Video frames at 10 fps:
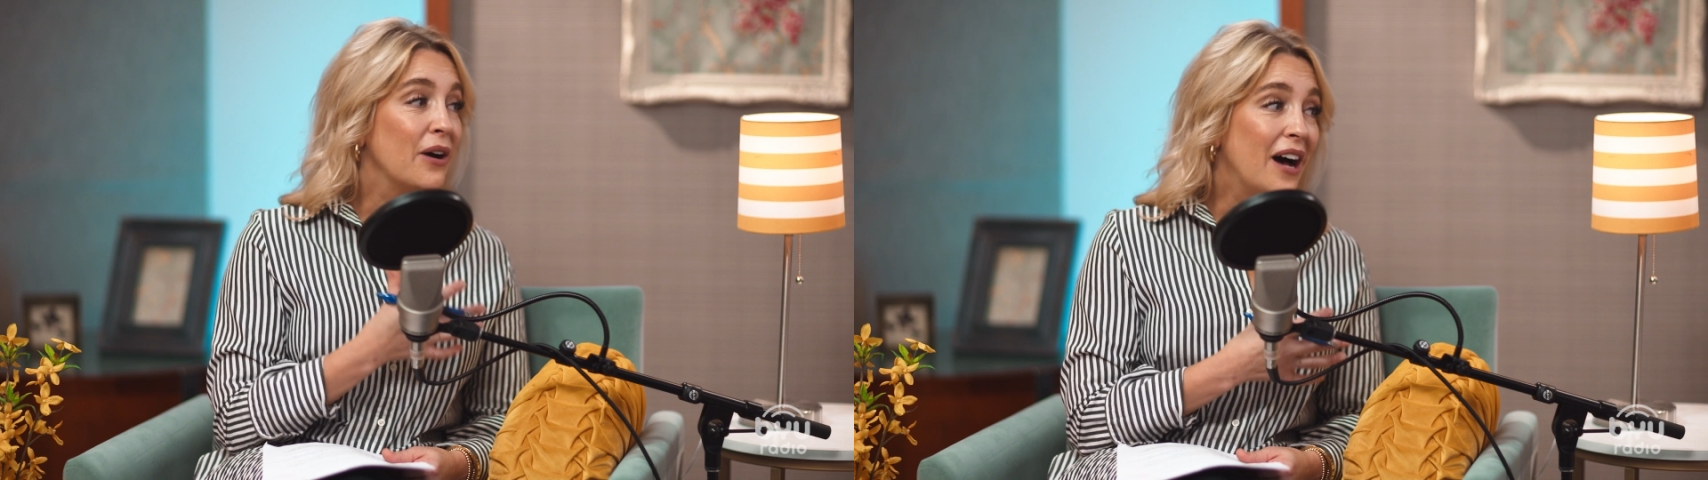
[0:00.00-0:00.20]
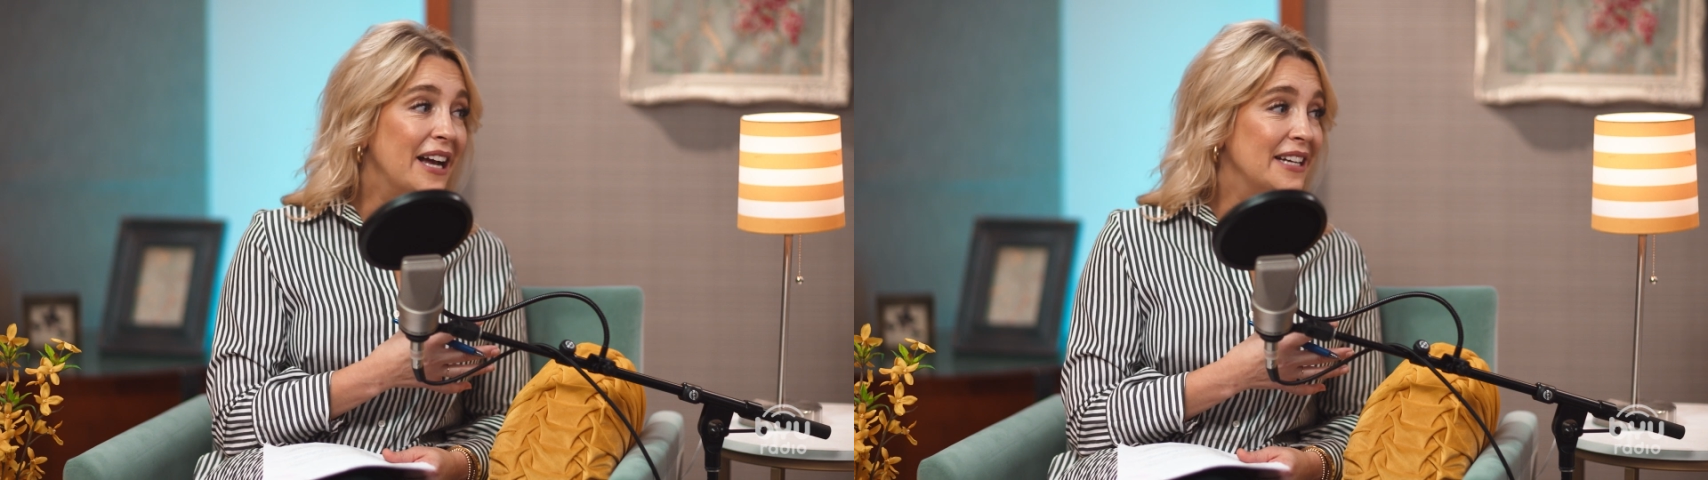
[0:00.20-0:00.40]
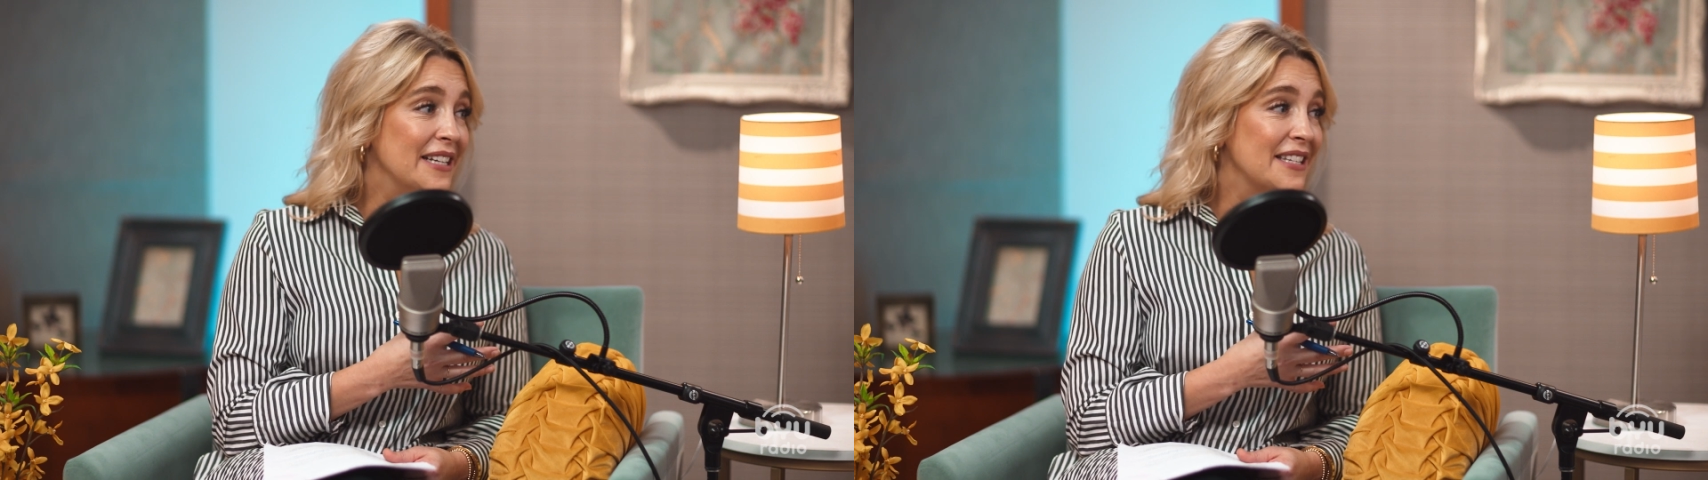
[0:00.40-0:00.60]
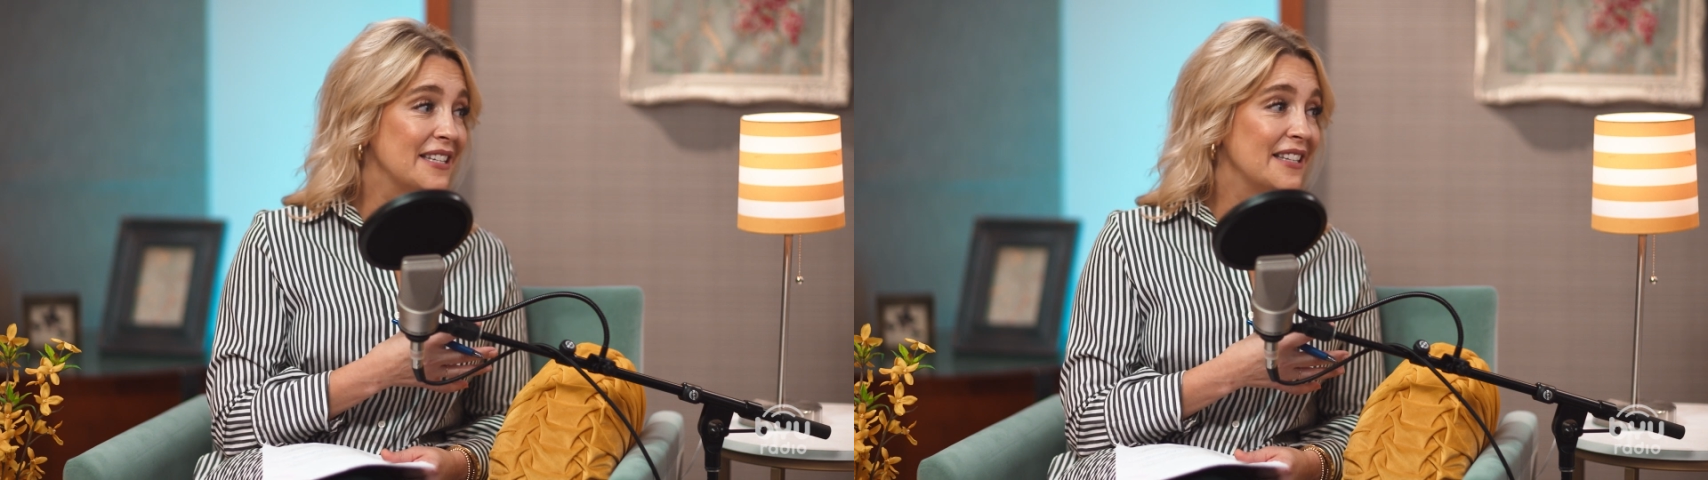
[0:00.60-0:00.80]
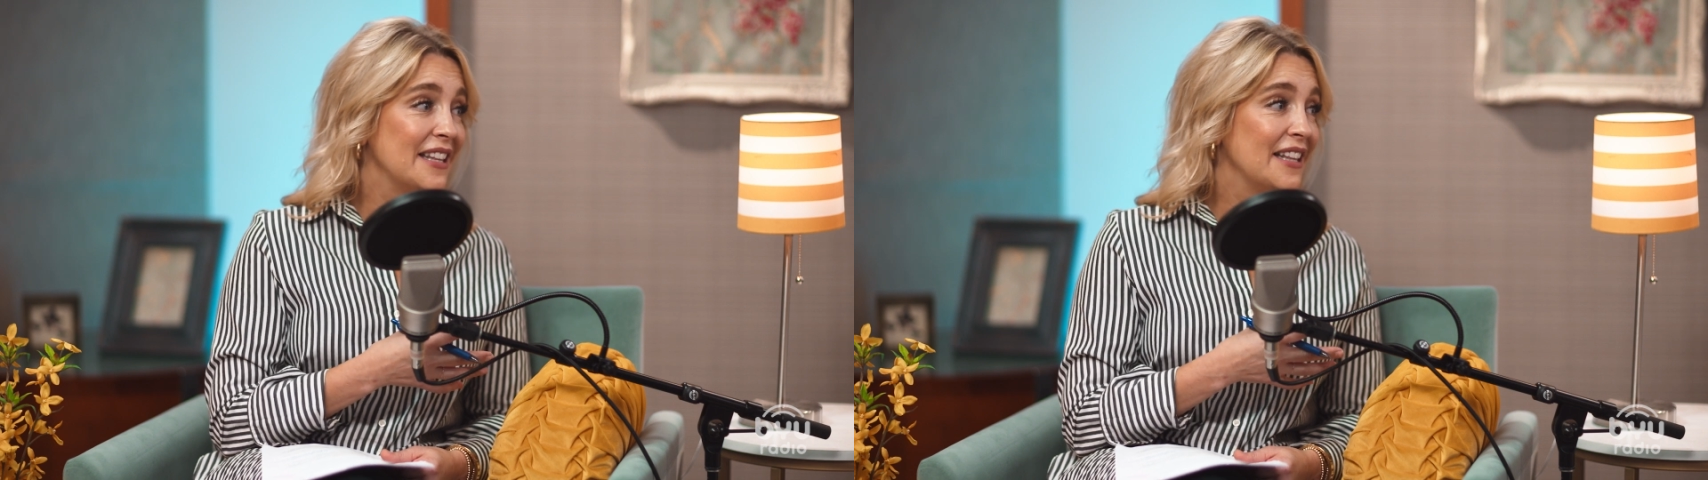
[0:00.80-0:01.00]

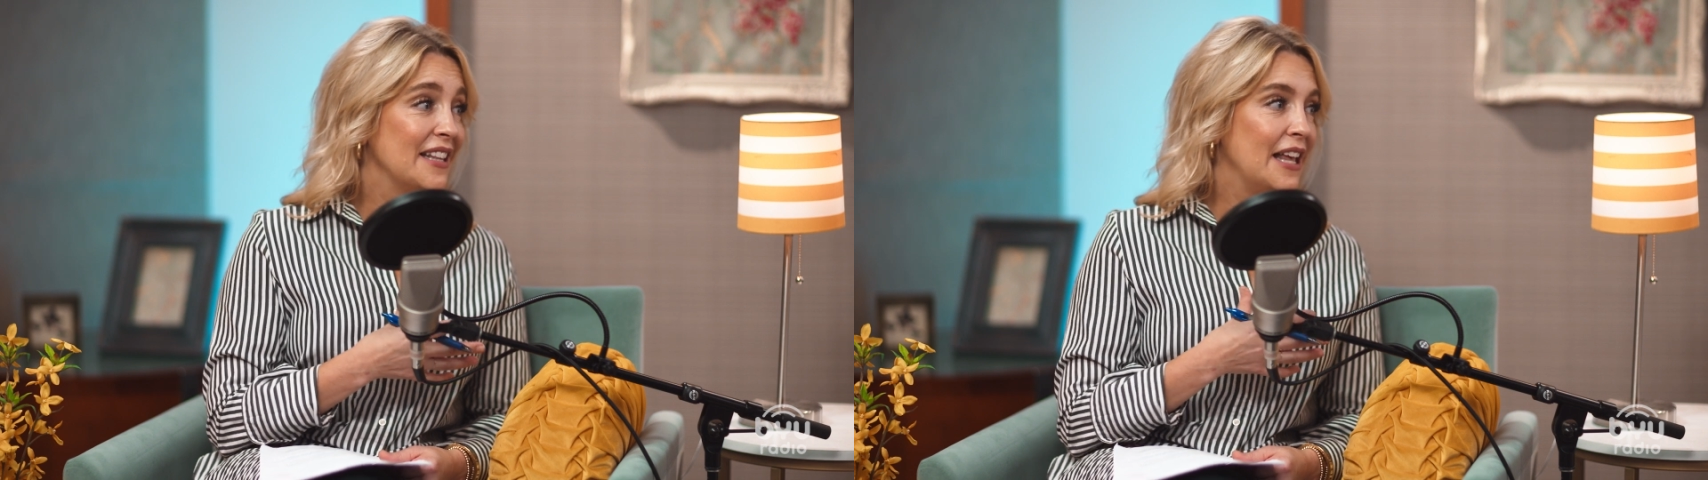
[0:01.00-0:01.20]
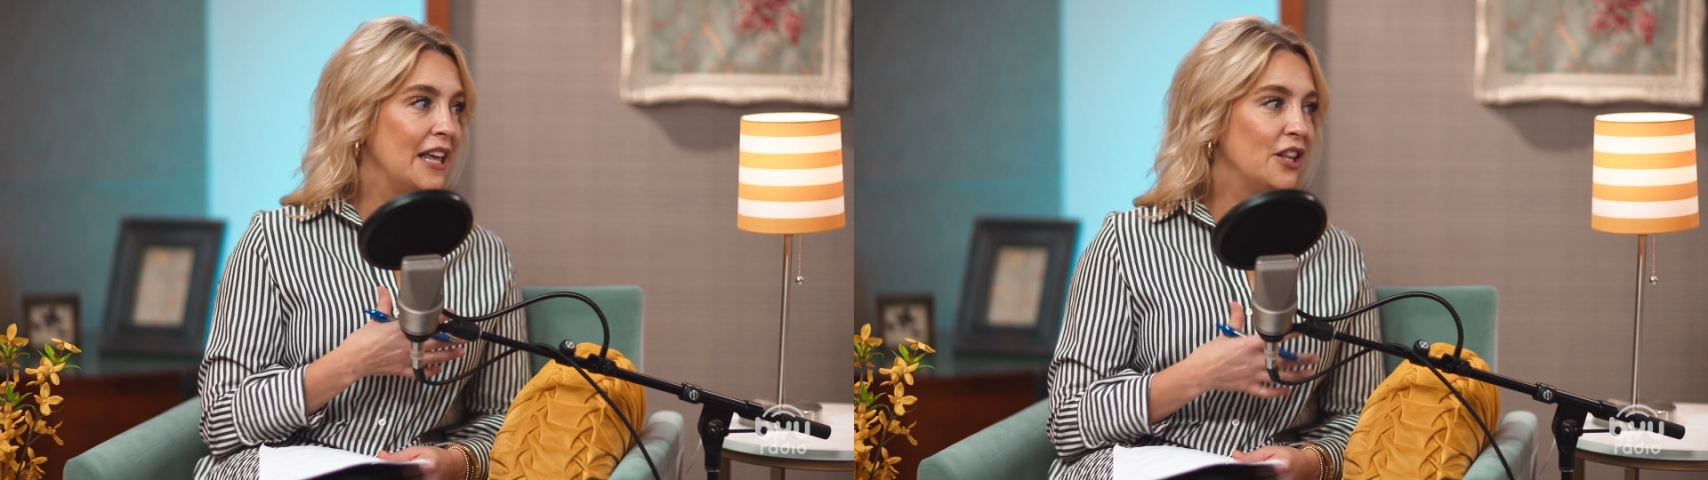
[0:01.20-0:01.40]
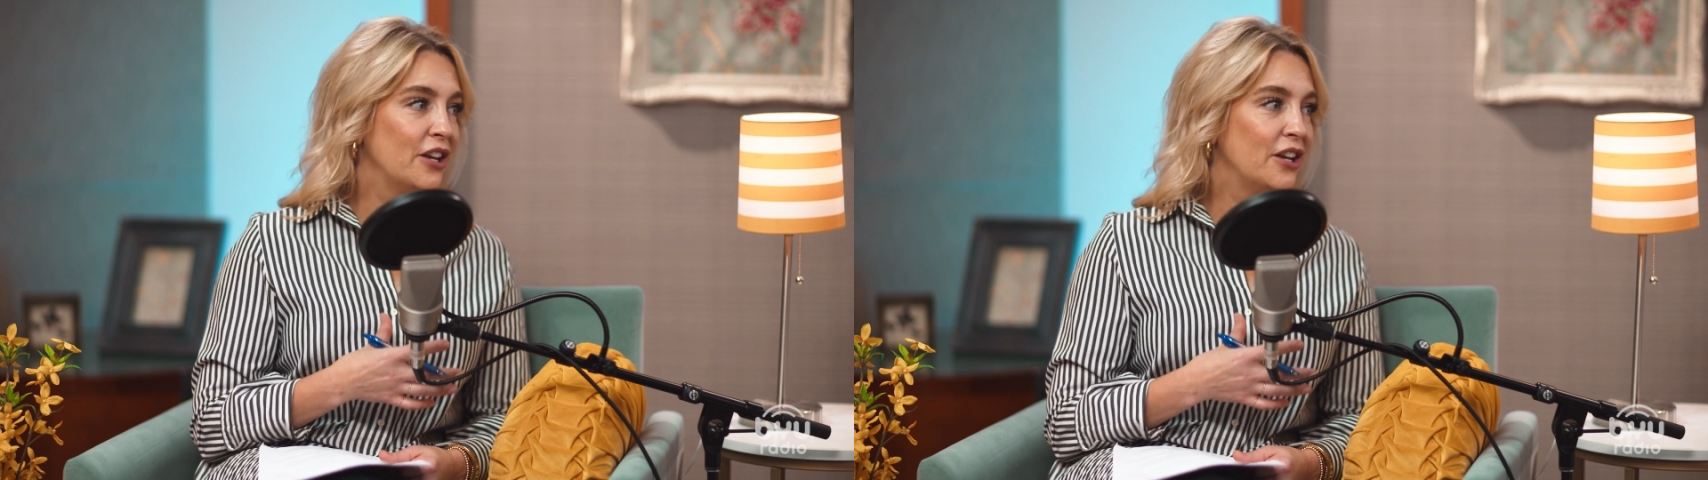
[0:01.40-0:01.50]
kindness and